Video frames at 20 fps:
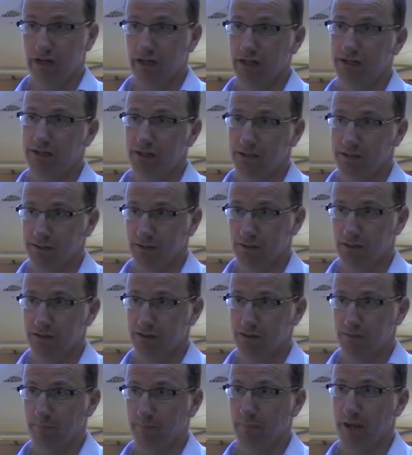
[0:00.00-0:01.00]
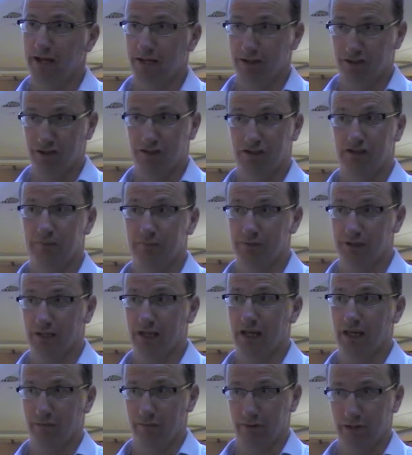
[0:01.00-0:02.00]
in existence and packages them
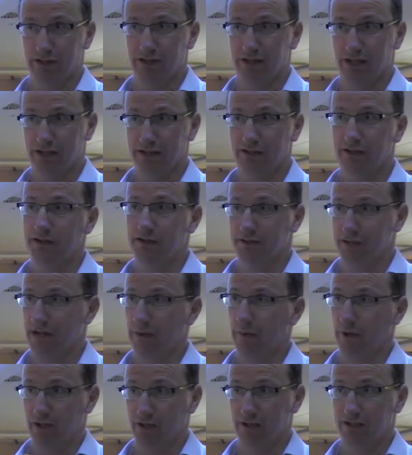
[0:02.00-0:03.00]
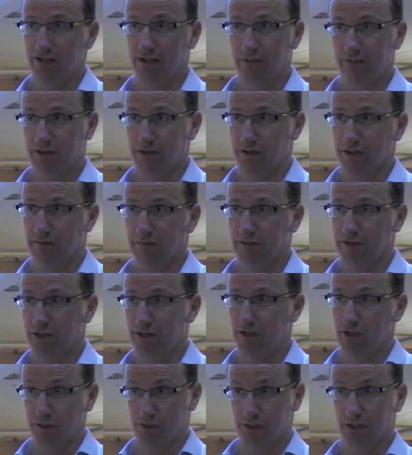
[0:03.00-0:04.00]
together and says this is how we're going to deliver
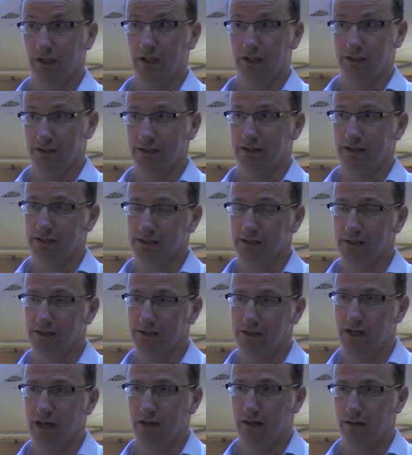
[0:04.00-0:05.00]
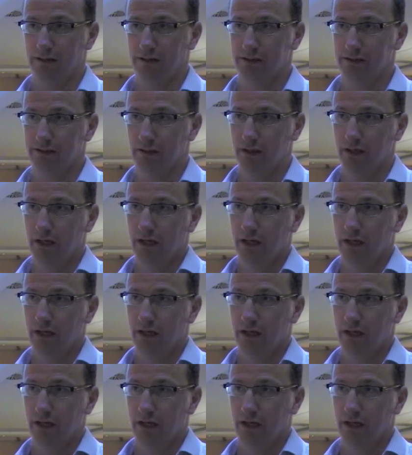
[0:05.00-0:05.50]
services using these existing standards.